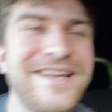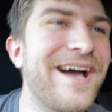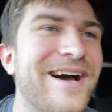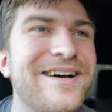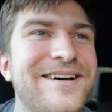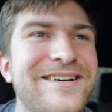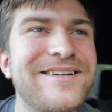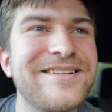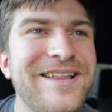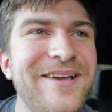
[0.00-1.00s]
yeah,
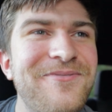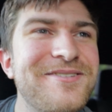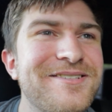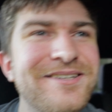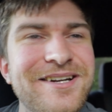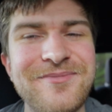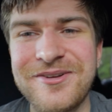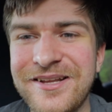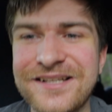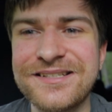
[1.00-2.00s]
life is good. I'm
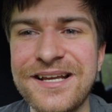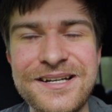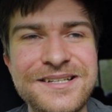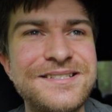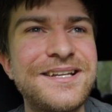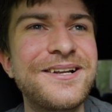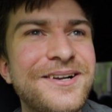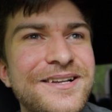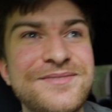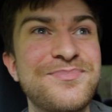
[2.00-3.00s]
really excited to see
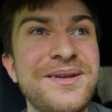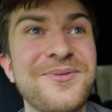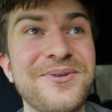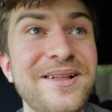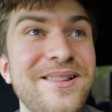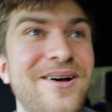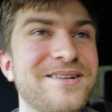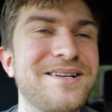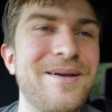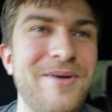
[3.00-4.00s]
her. It's been a really long
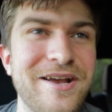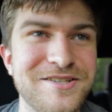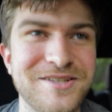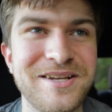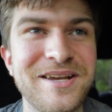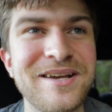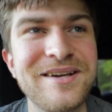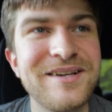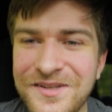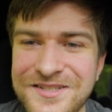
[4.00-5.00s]
time, actually.
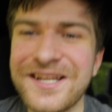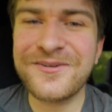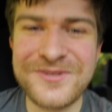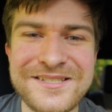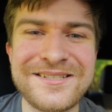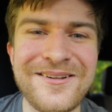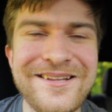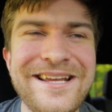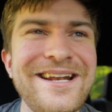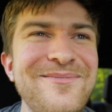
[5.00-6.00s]
Feels like we're
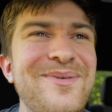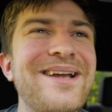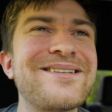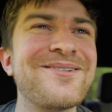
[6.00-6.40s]
slowly getting back